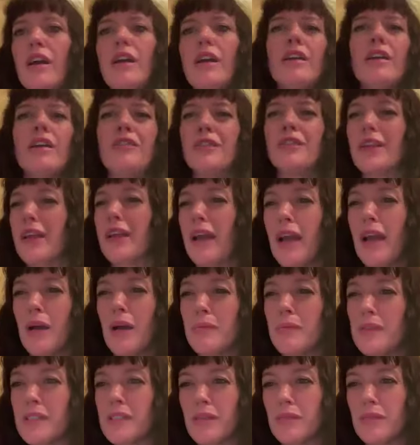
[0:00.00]
I feel like it
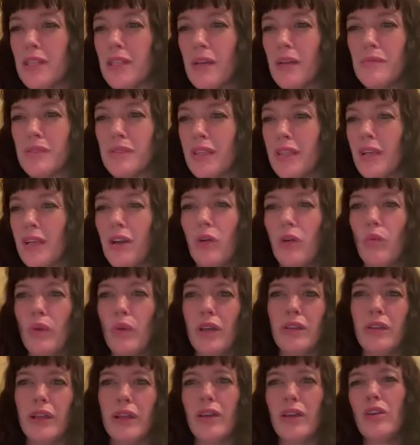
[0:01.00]
happens sometimes like a week, like,